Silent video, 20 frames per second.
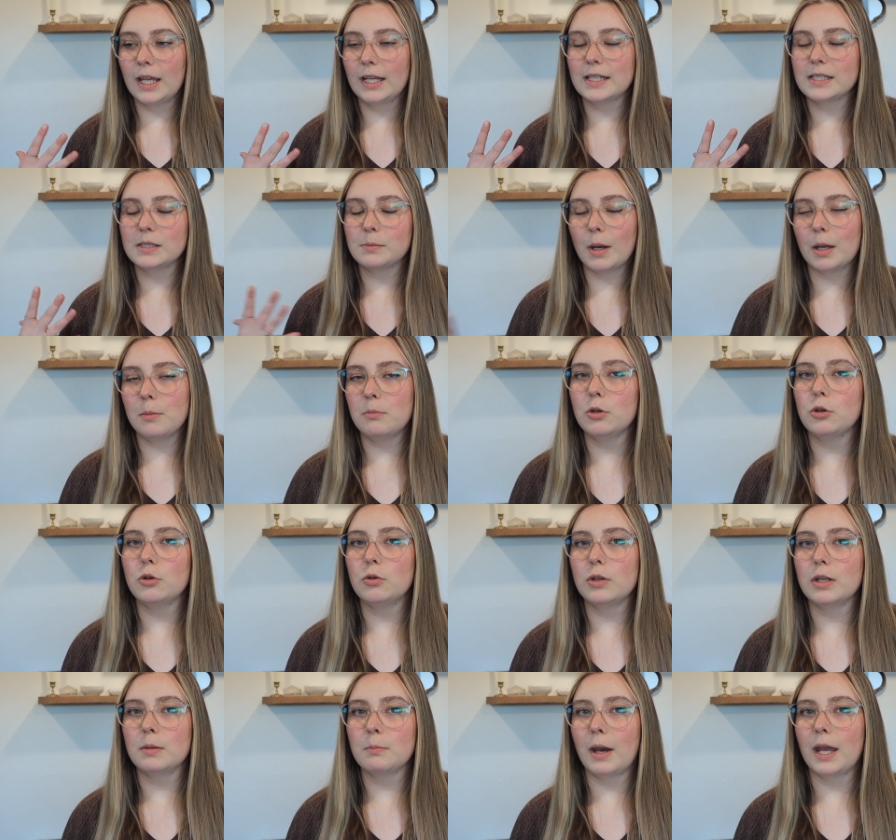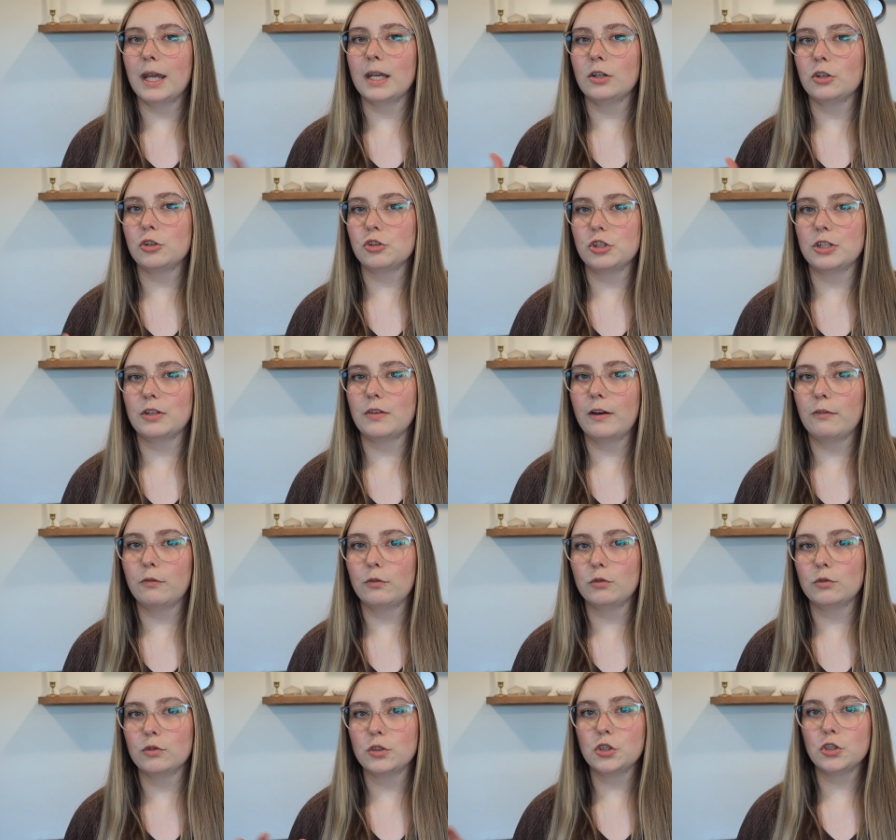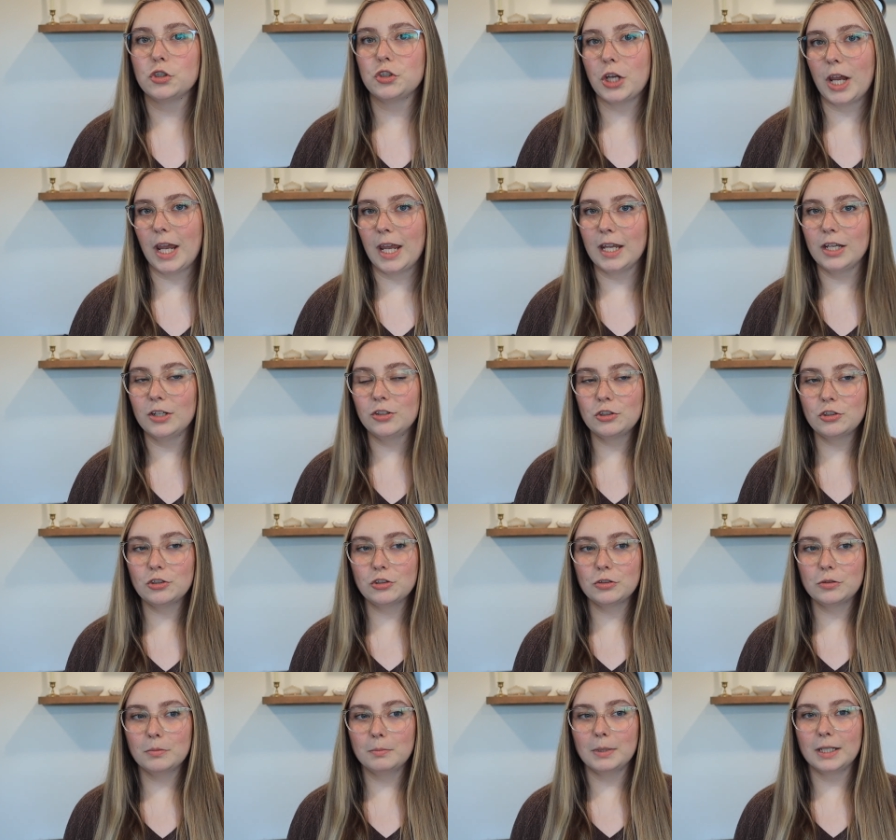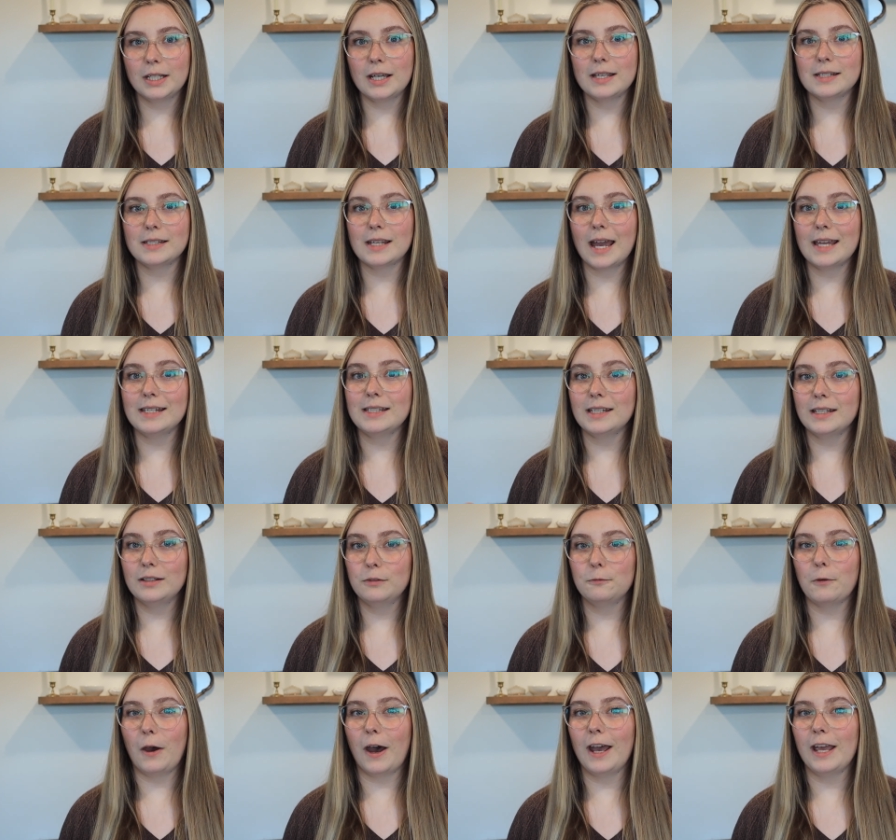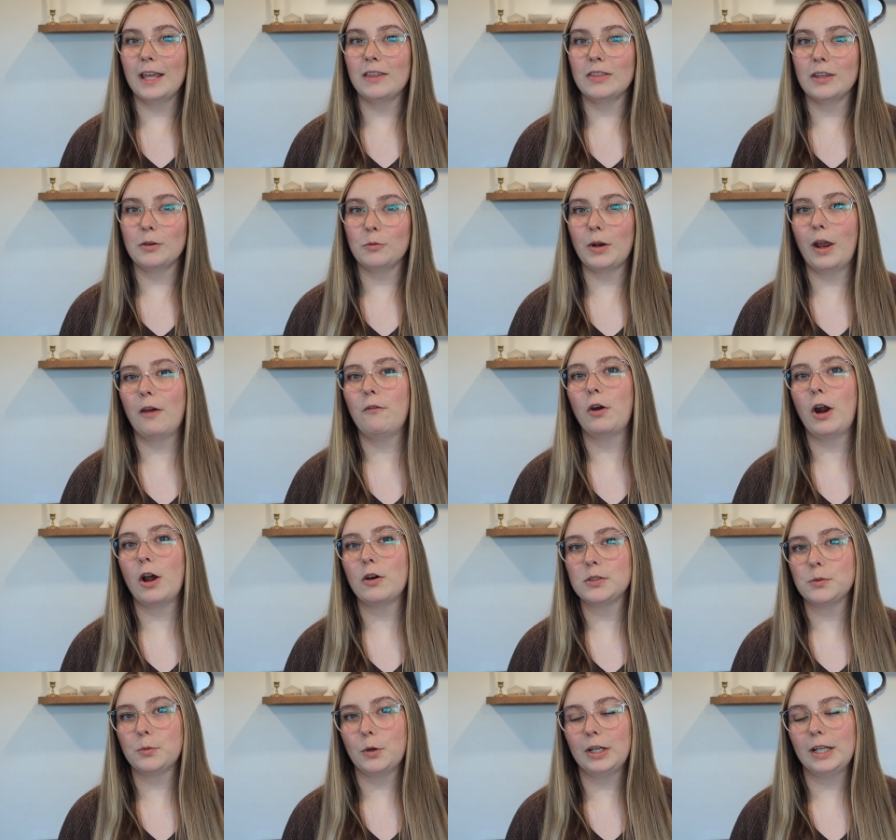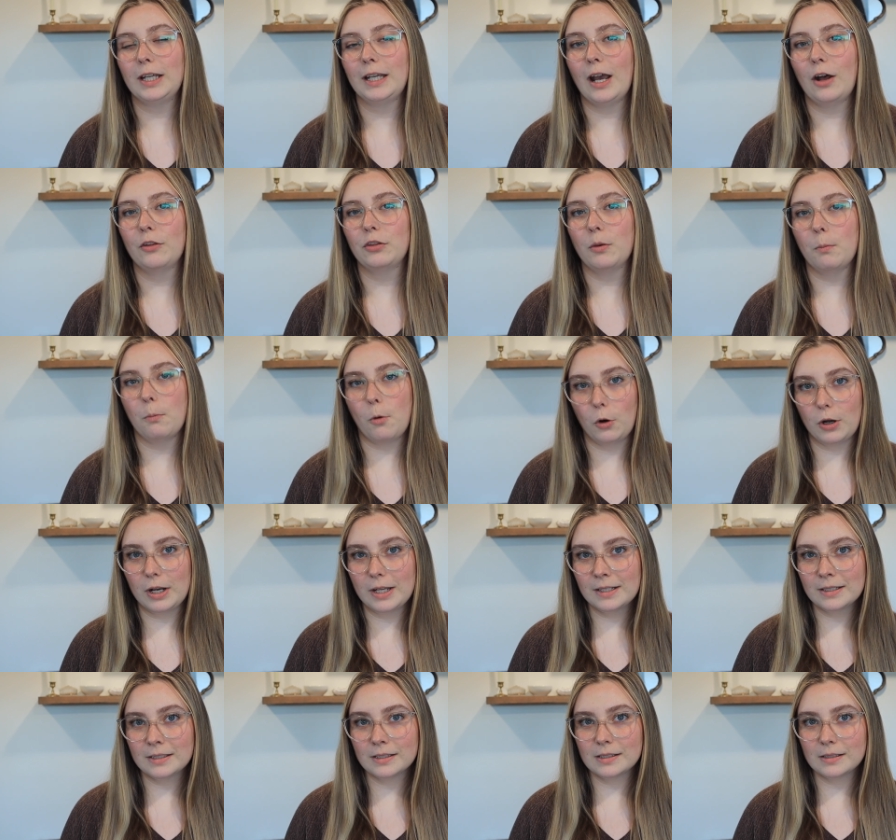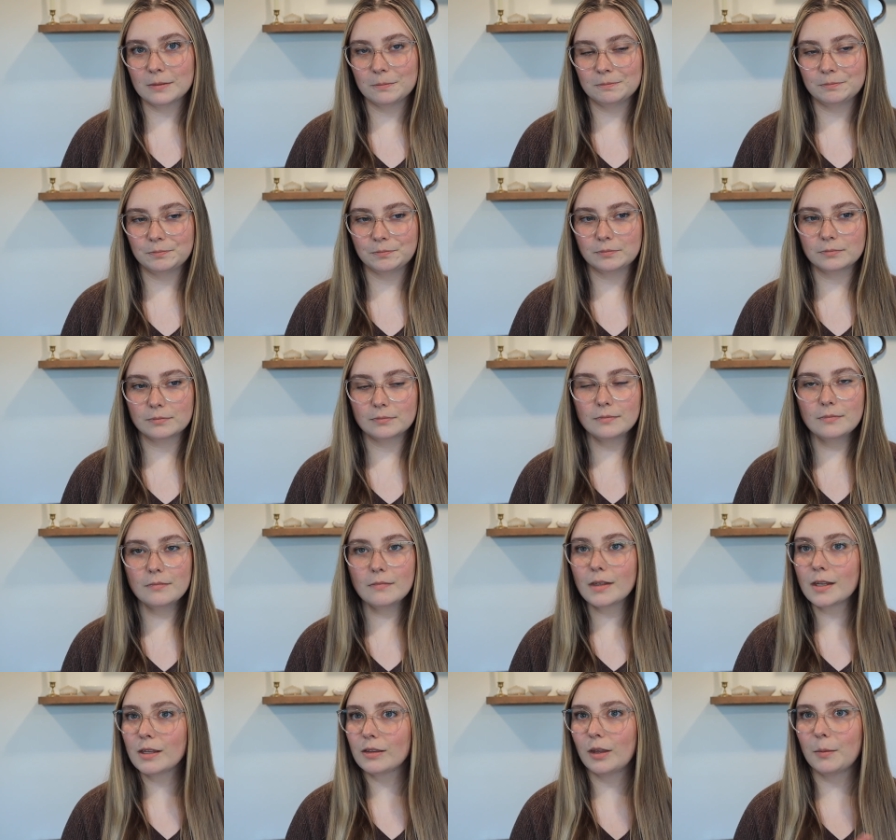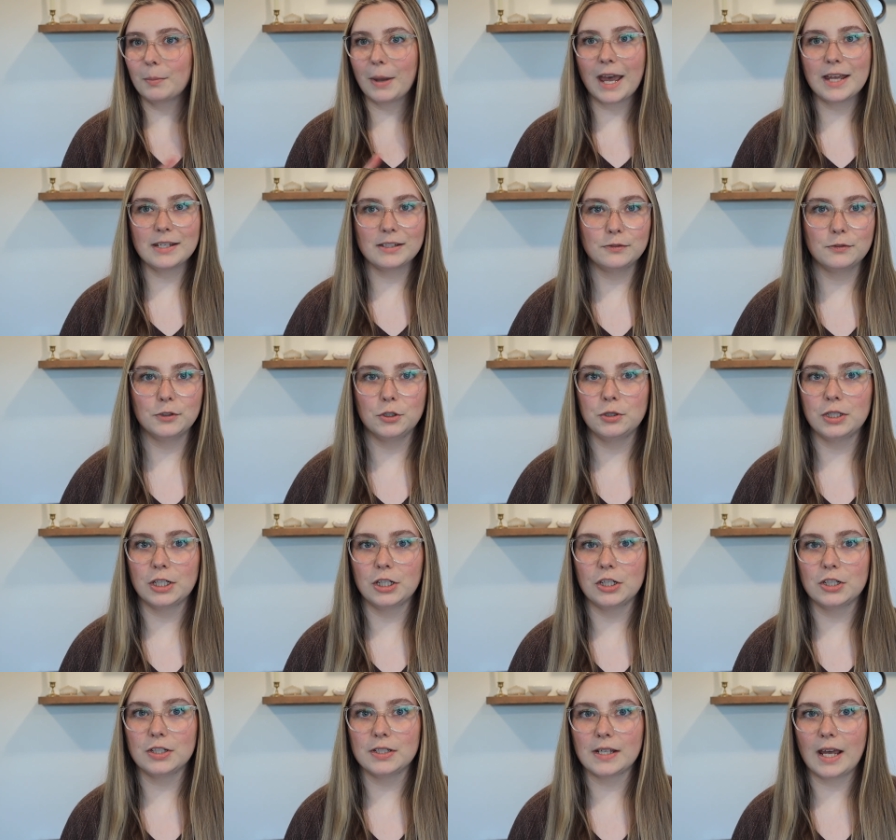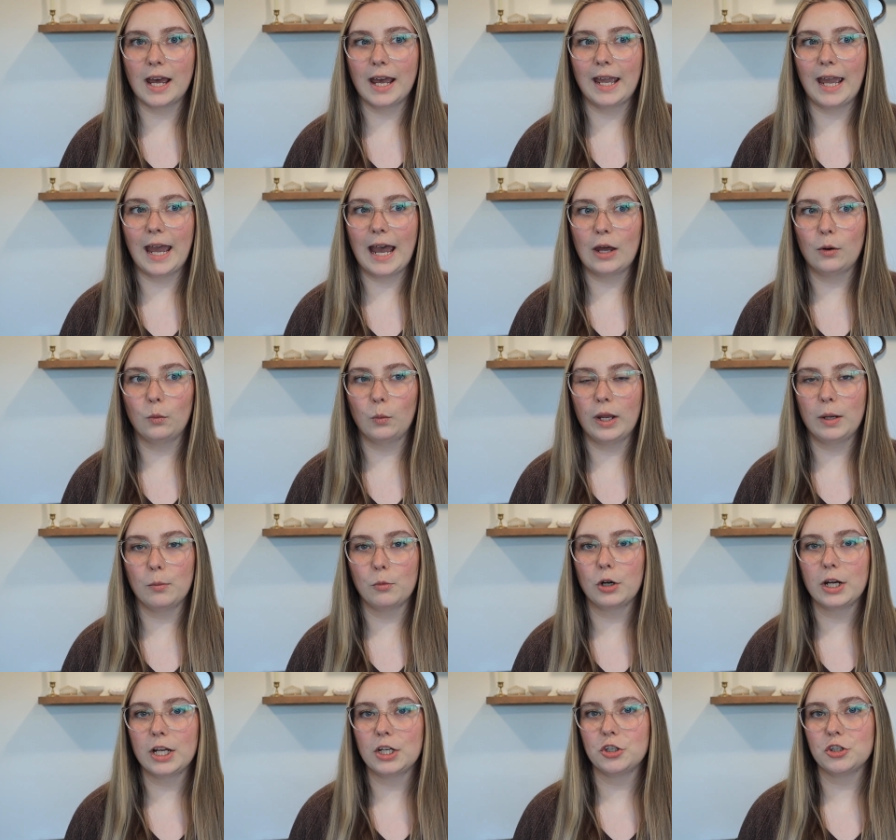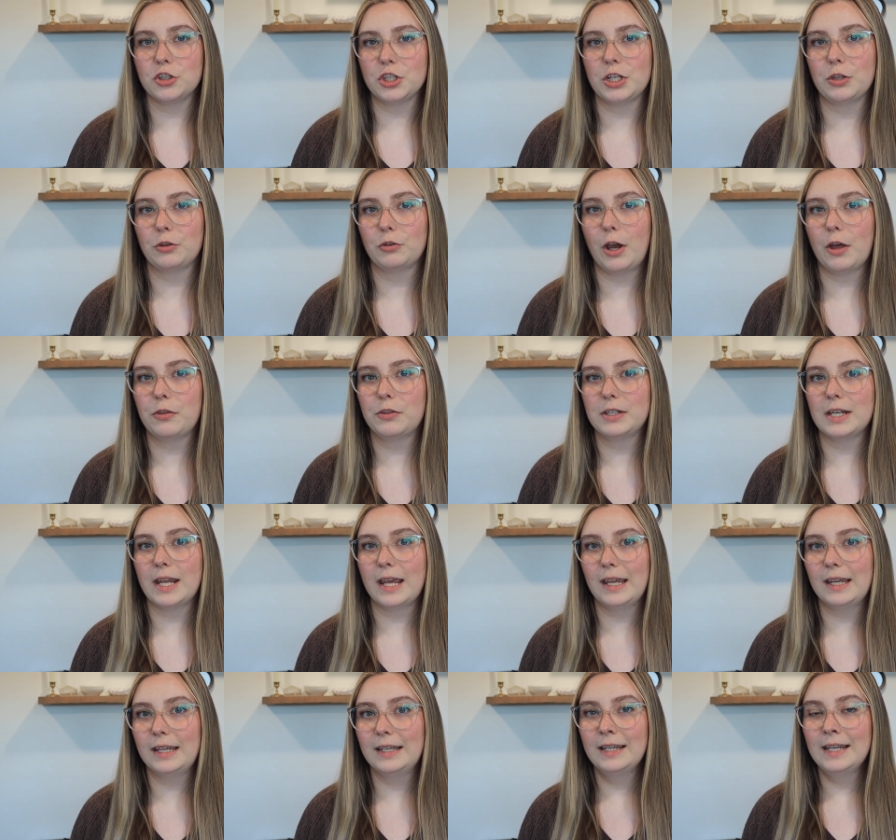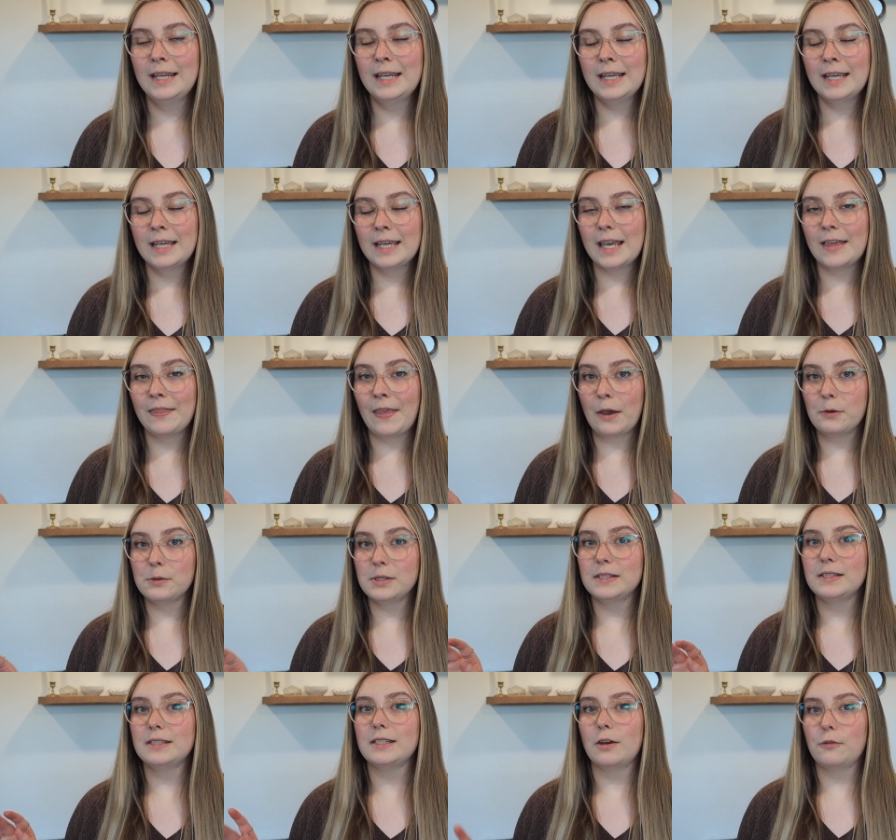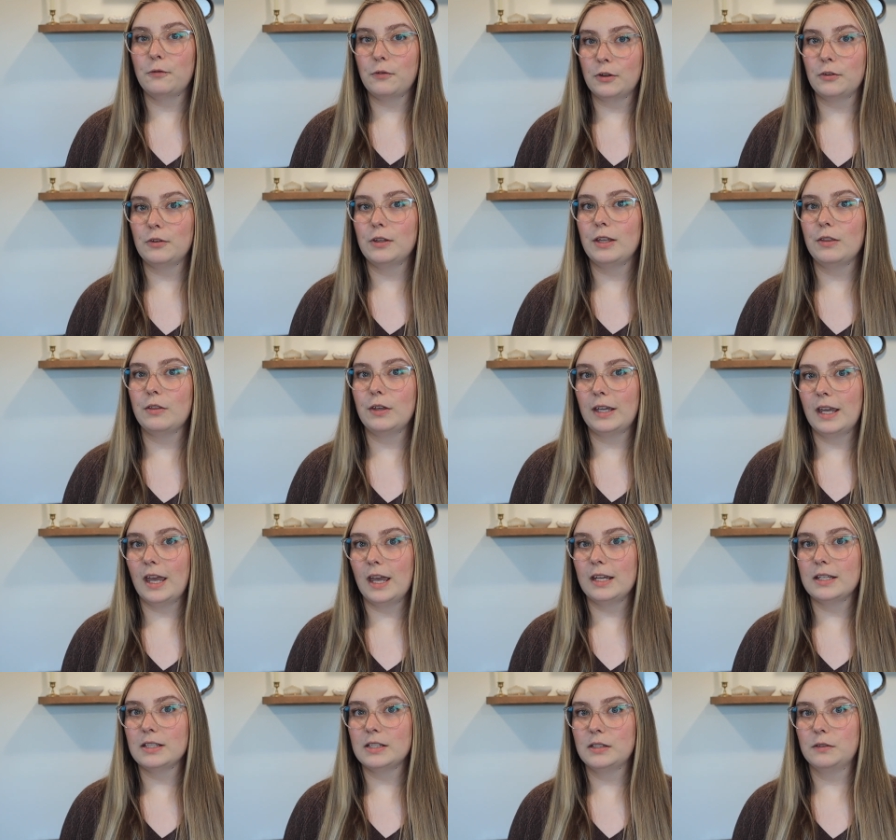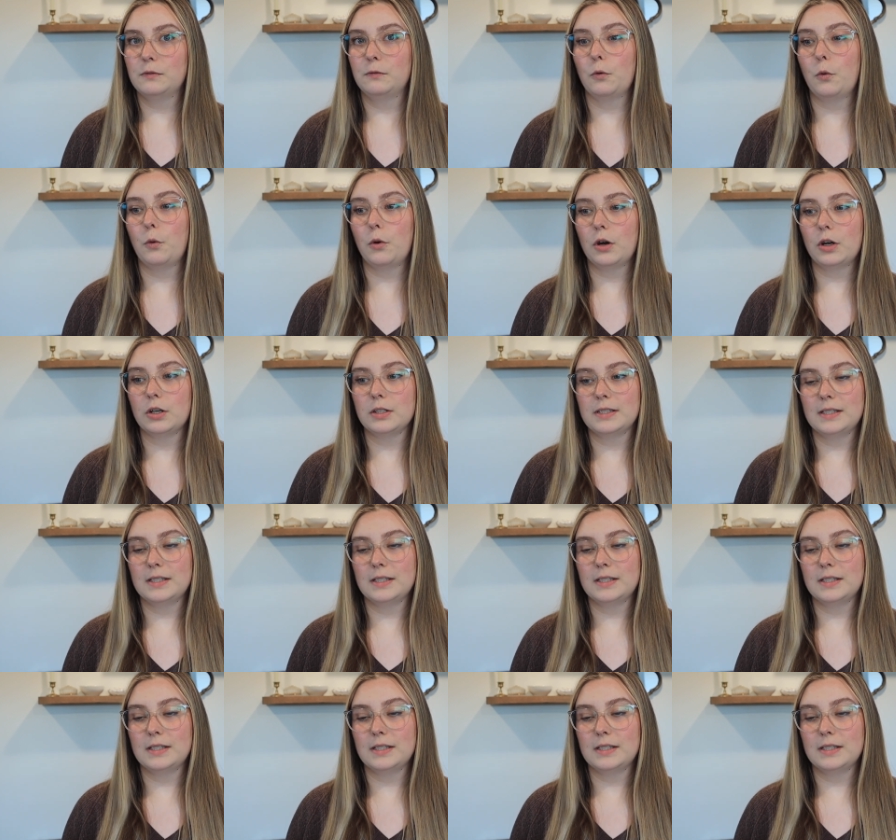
I guess, my mood and my energy levels change because I did find that whenever I was working out in the mornings, the past few years I had way more energy throughout the day and that was definitely the case for